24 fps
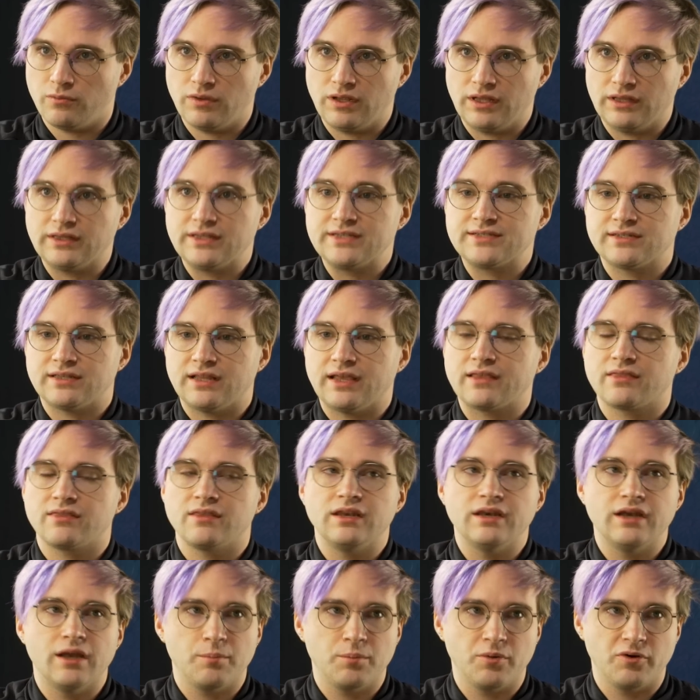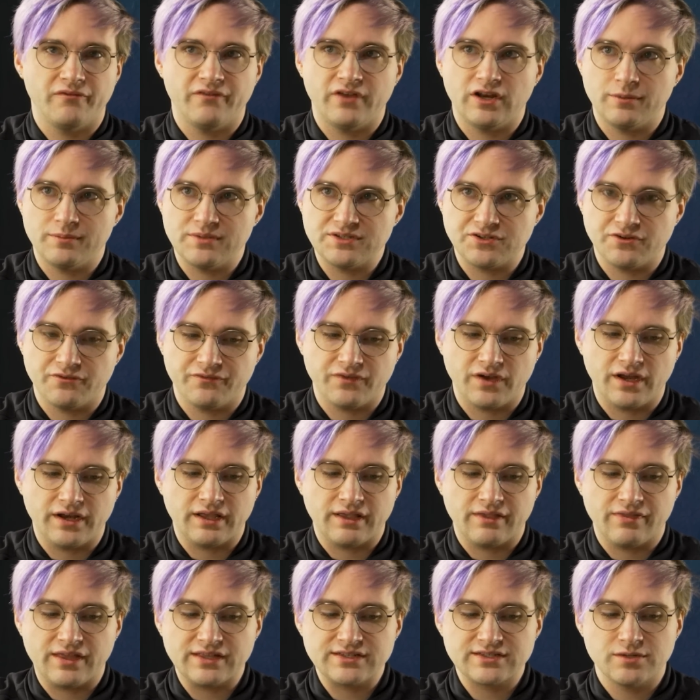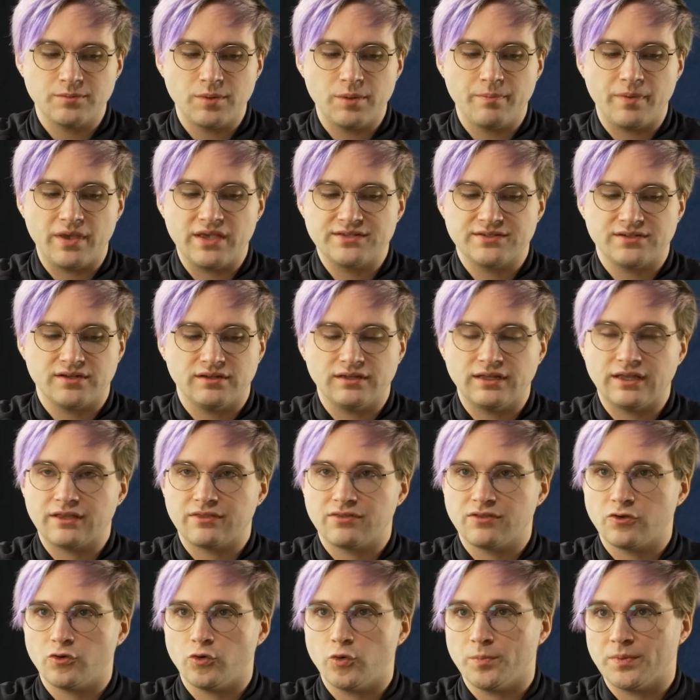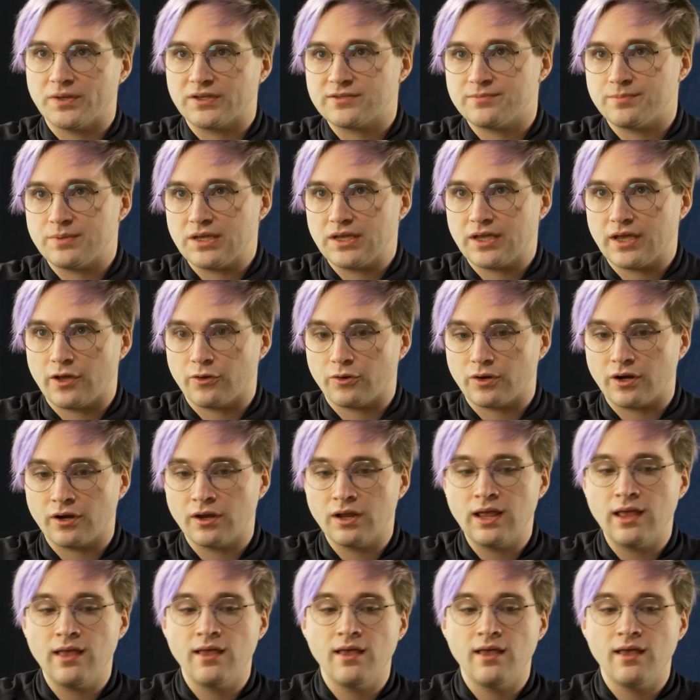at least like the number of enemies you're fighting, and that's going to be based on like the group XP counter.